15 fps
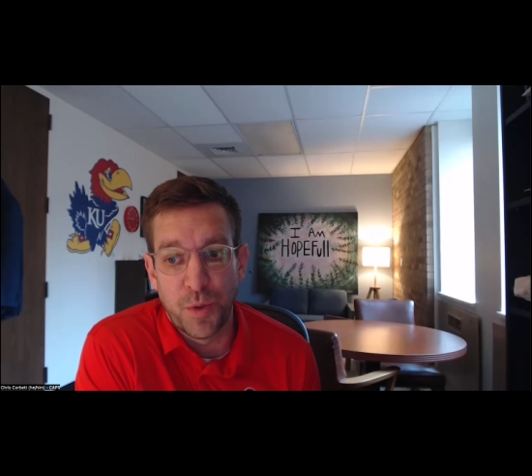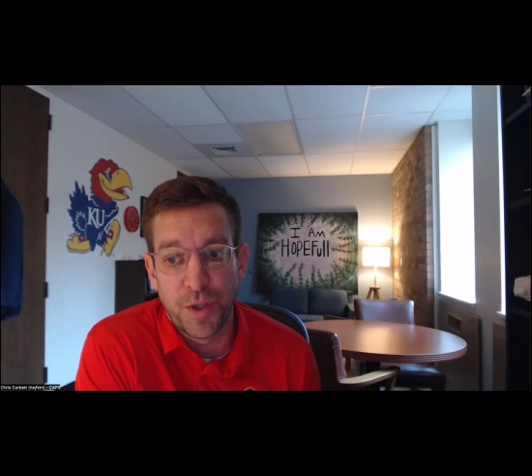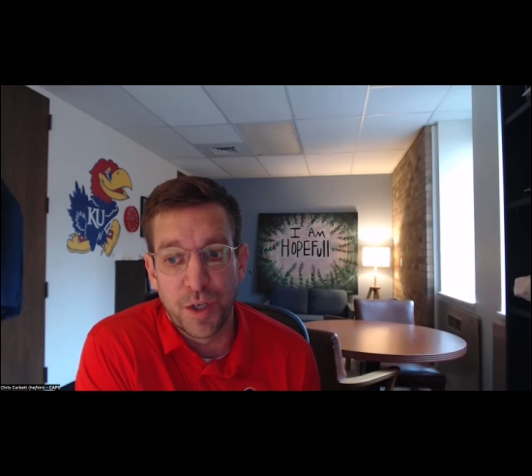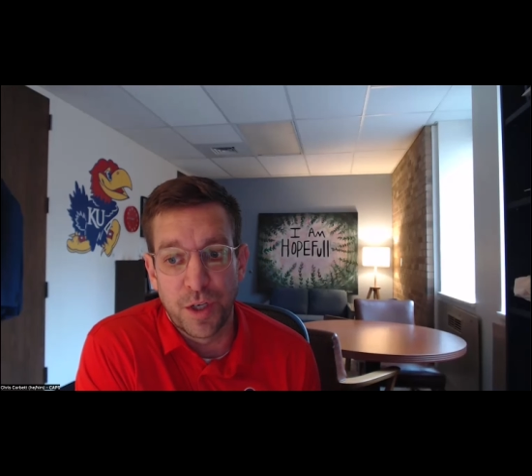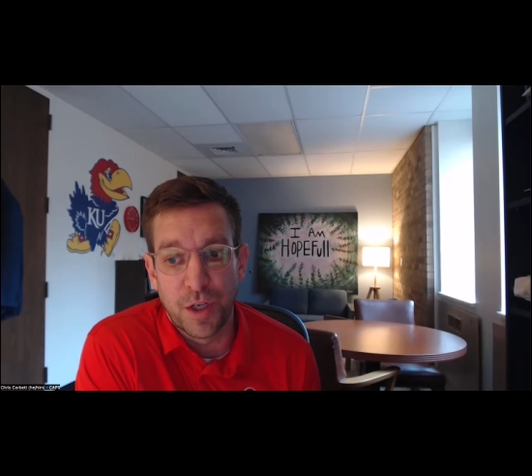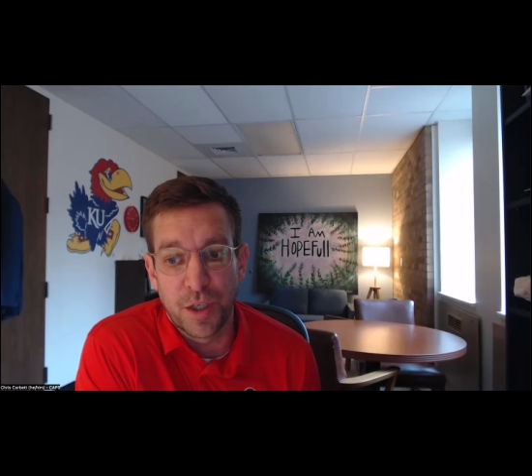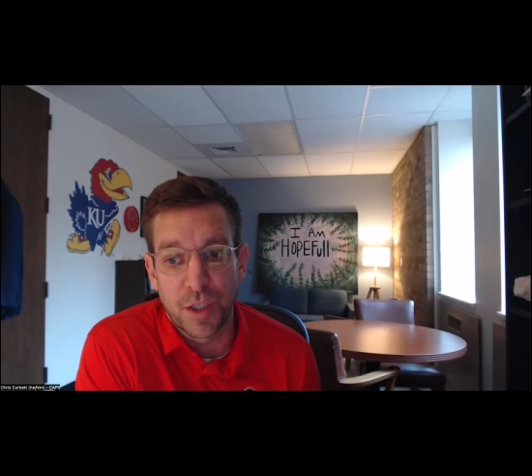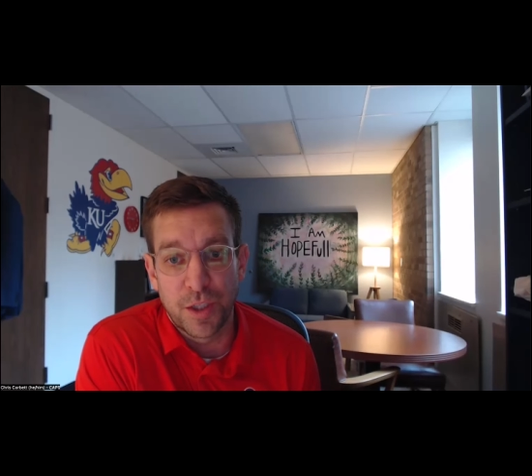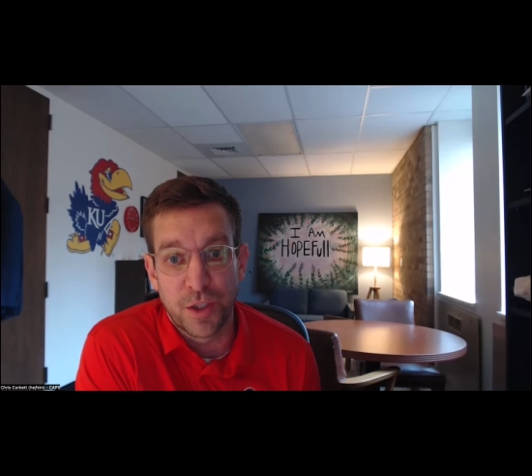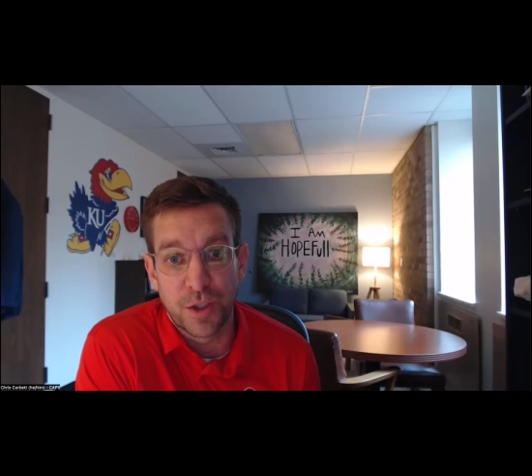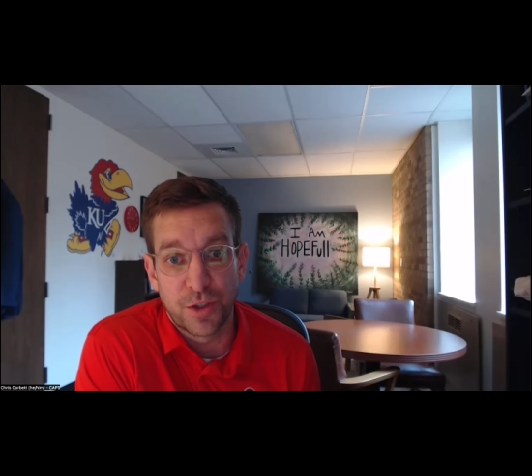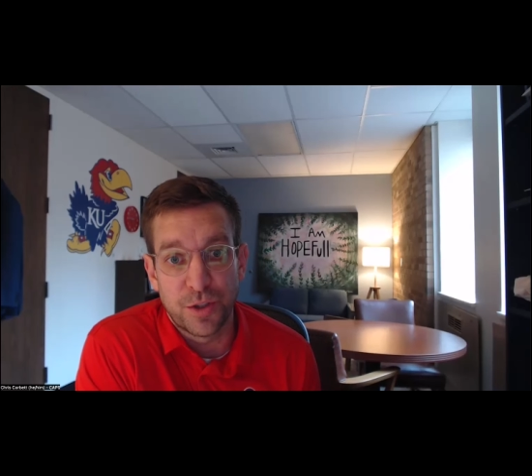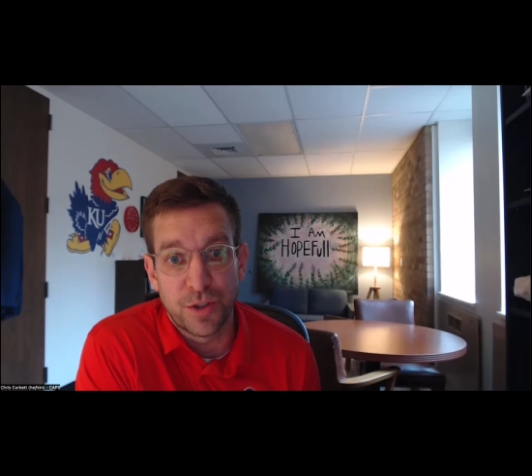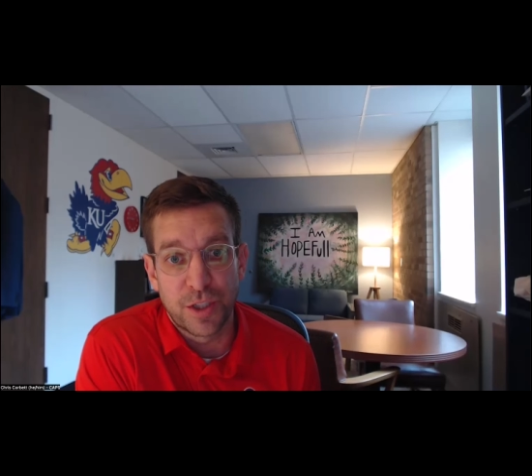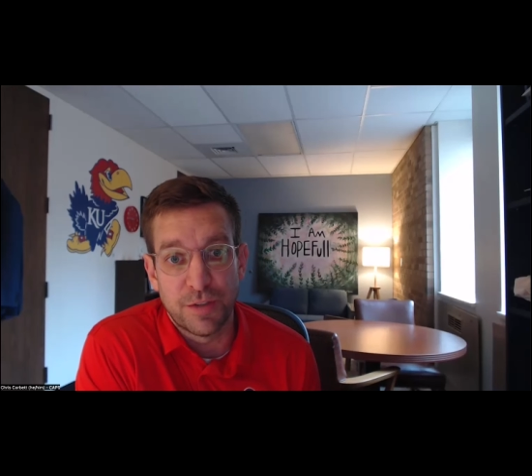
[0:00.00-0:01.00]
with our
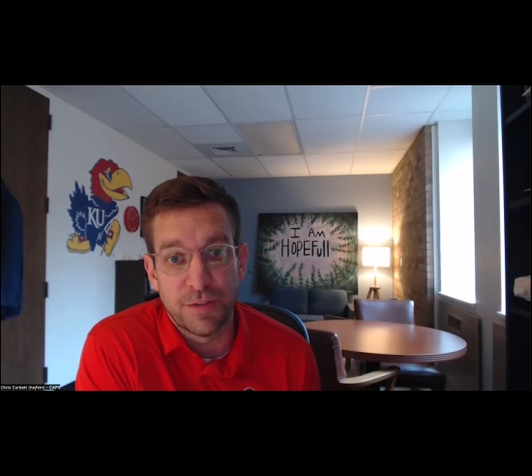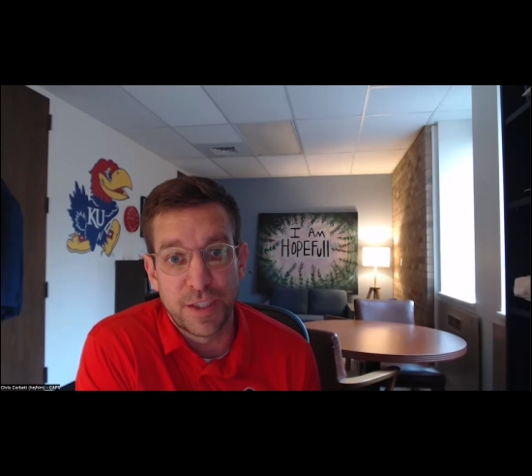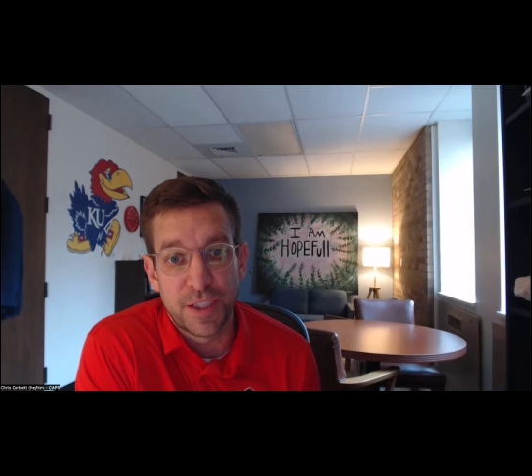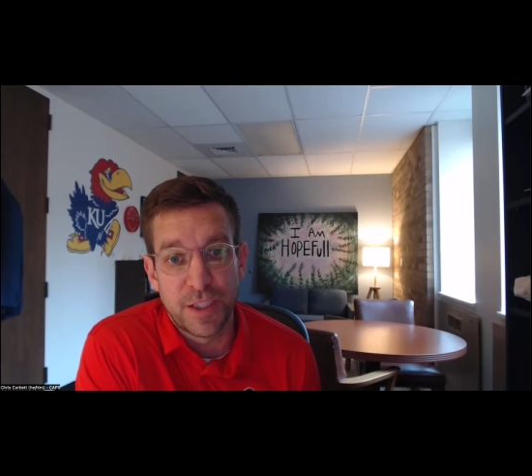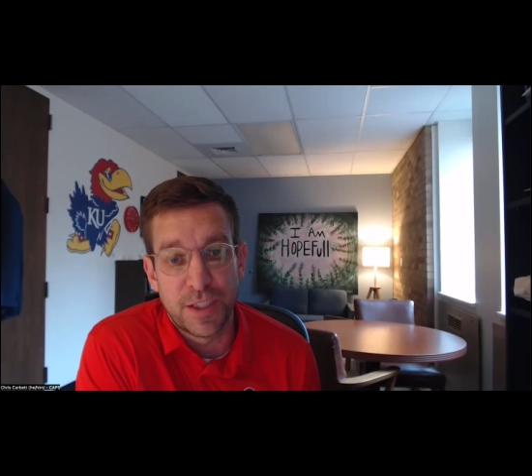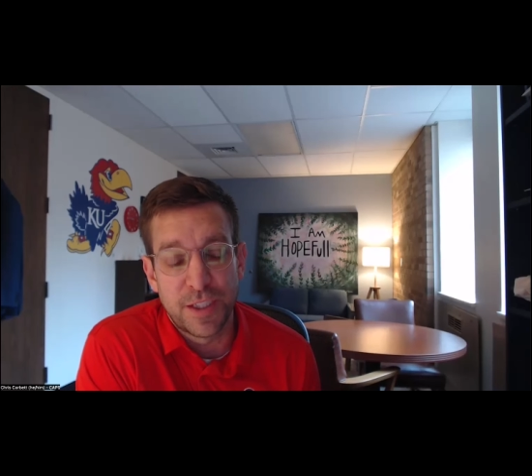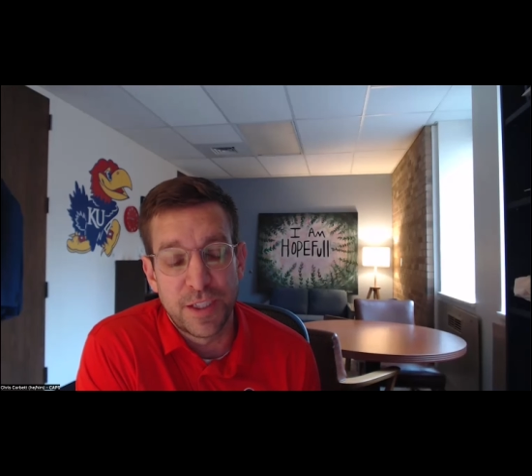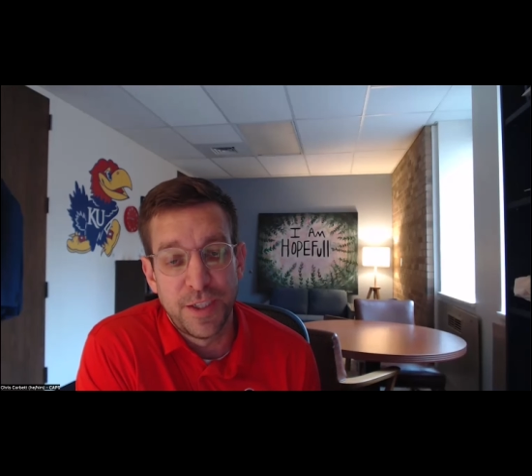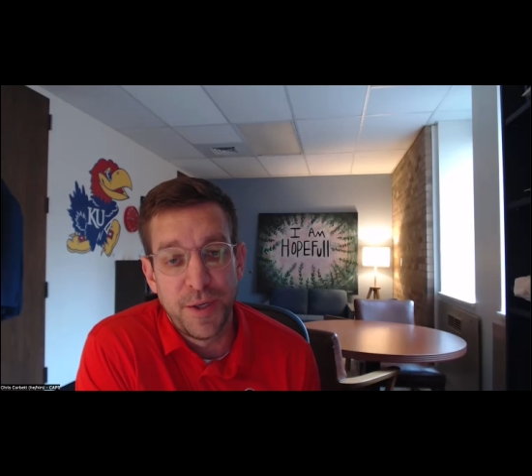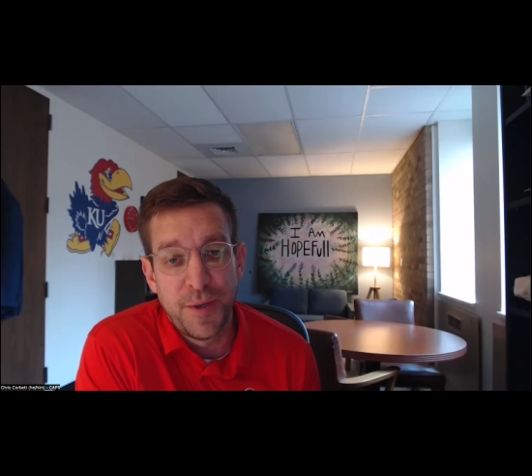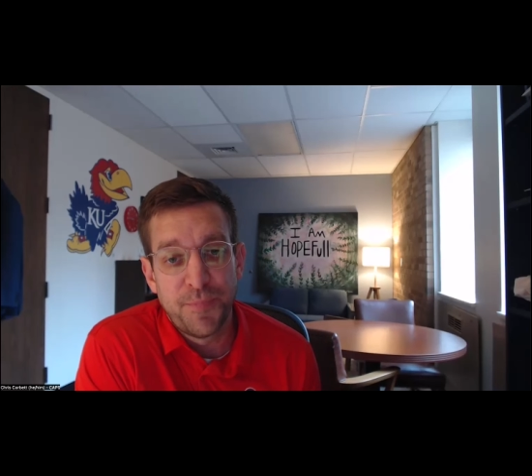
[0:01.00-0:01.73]
clinical services.